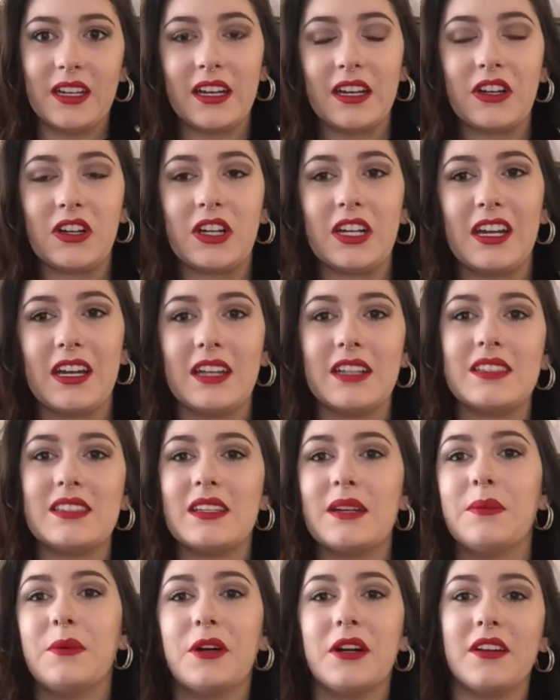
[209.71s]
It creates
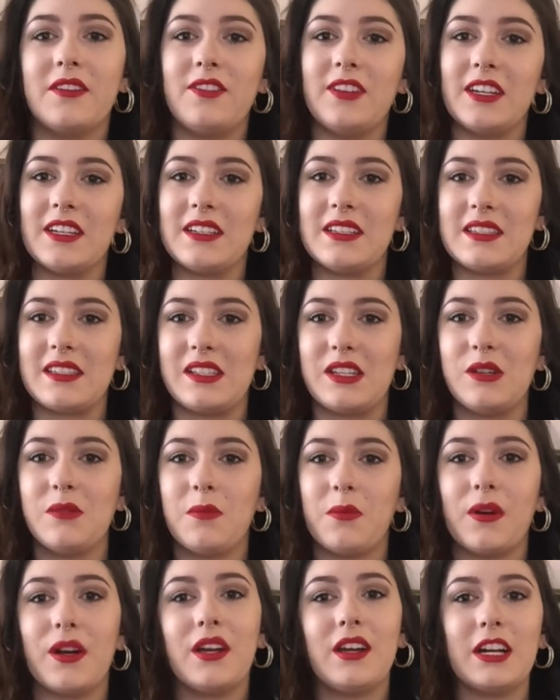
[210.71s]
a Morpheus loop
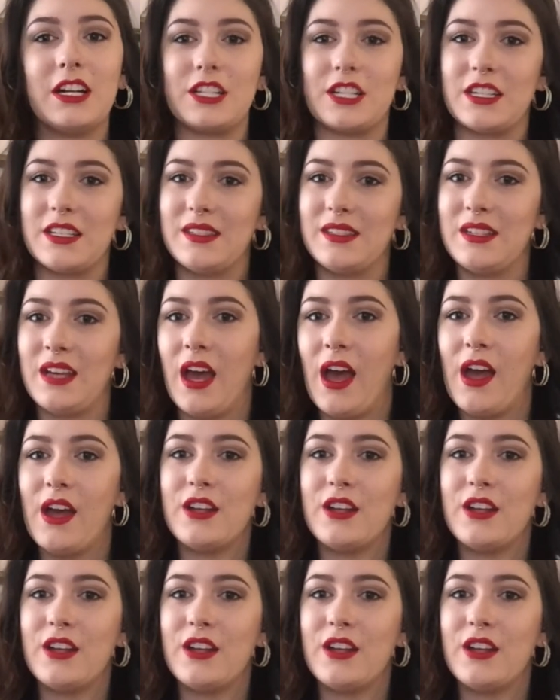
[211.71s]
where you're just